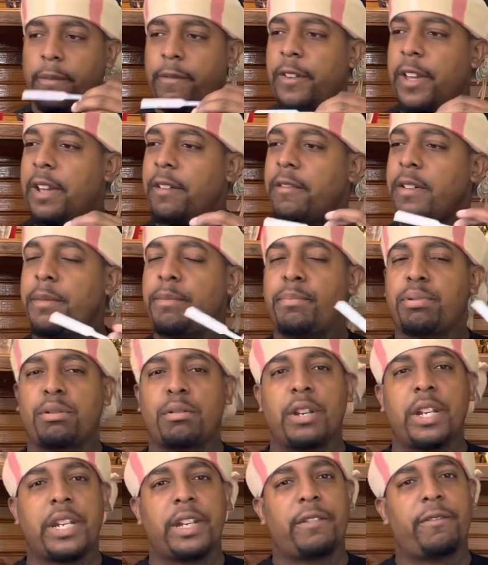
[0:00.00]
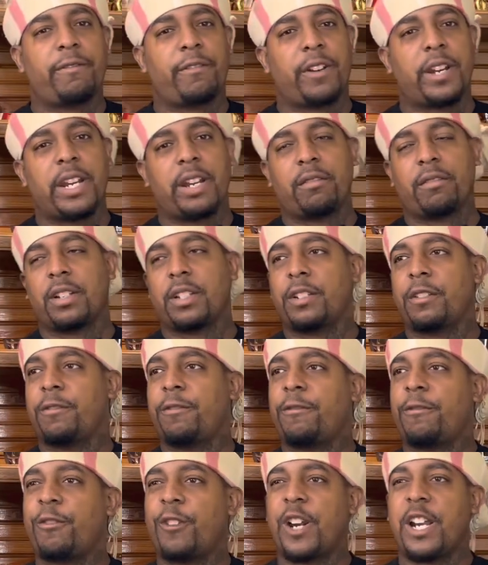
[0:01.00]
very pretty fragrance.
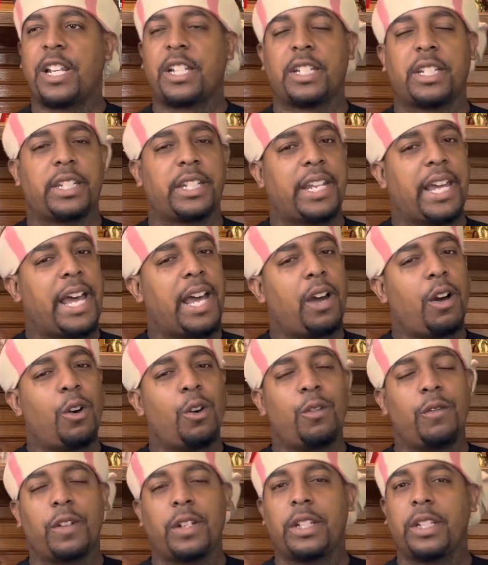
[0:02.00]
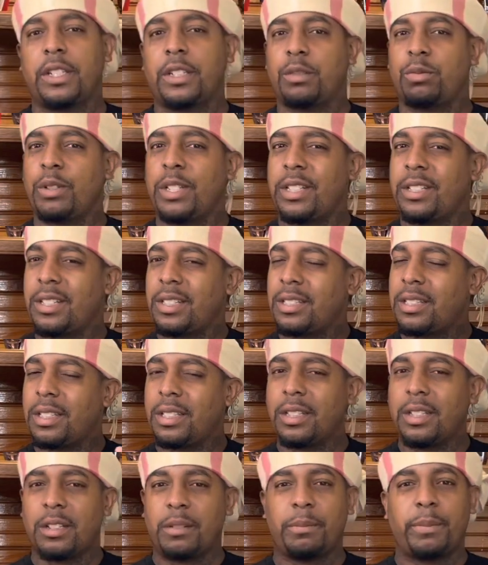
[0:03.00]
Fresh, not overly sweet. Just a
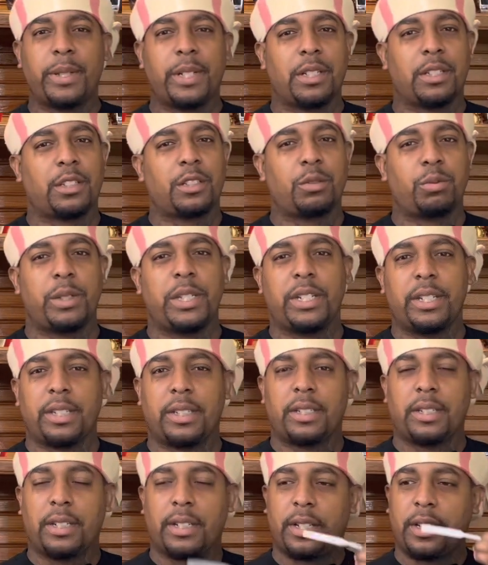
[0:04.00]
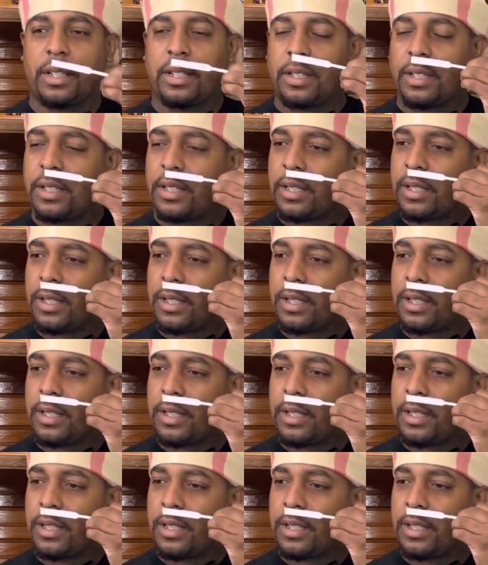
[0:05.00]
little bit of sweetness in there.